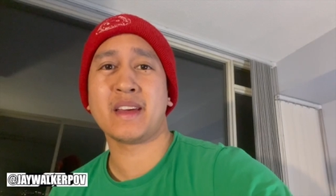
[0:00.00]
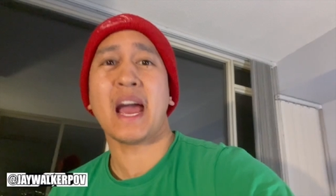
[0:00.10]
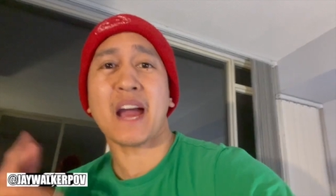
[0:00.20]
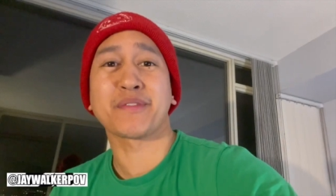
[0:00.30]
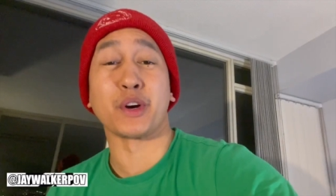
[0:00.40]

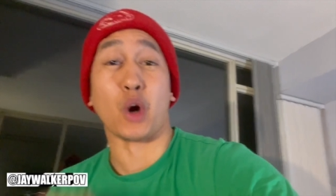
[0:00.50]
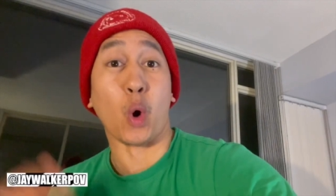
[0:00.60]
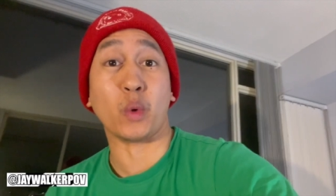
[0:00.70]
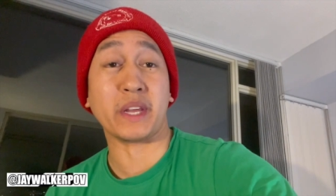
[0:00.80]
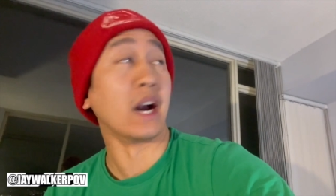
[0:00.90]
after
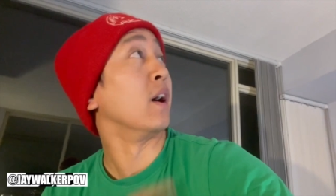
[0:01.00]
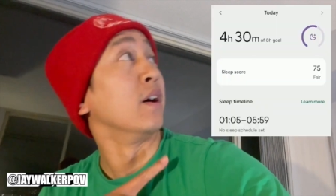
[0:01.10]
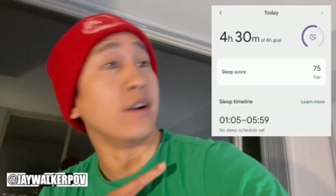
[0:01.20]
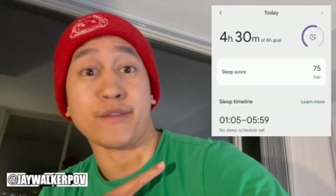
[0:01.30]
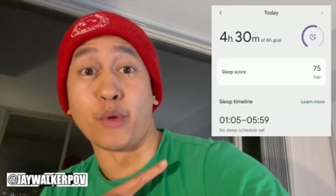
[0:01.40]
only a
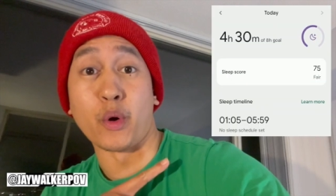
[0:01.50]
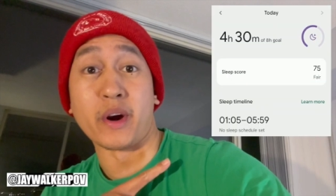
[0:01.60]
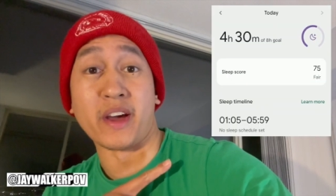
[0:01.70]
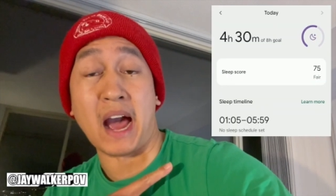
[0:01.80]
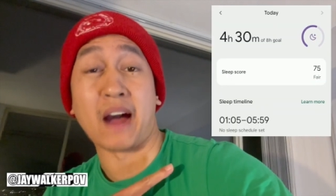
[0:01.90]
four and
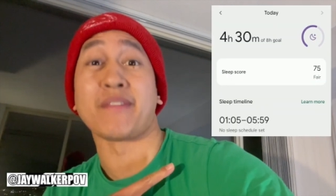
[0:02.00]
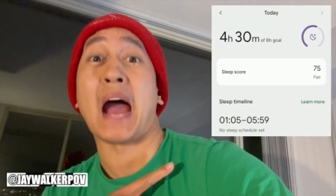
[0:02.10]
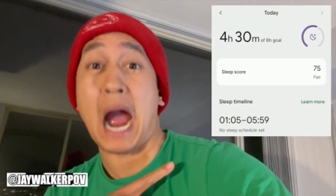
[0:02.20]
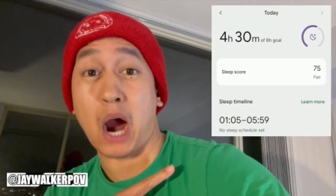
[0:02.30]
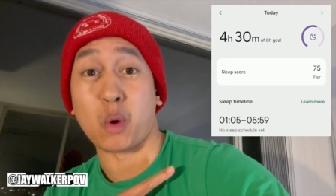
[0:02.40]
a half
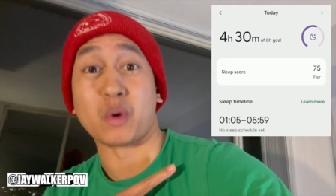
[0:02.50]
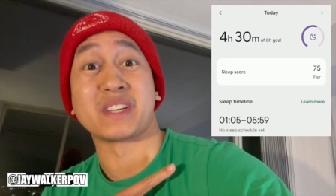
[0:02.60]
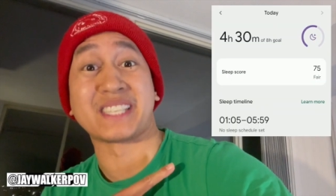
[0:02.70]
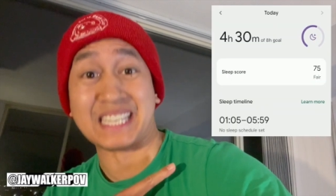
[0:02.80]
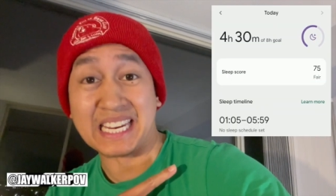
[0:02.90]
hour
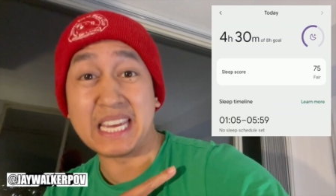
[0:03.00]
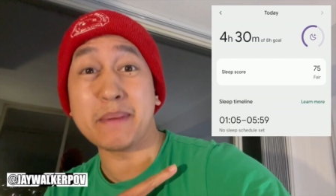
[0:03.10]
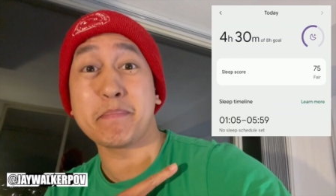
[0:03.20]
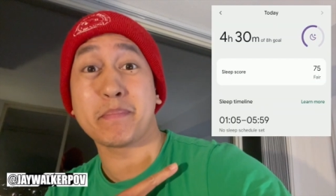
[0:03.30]
sleep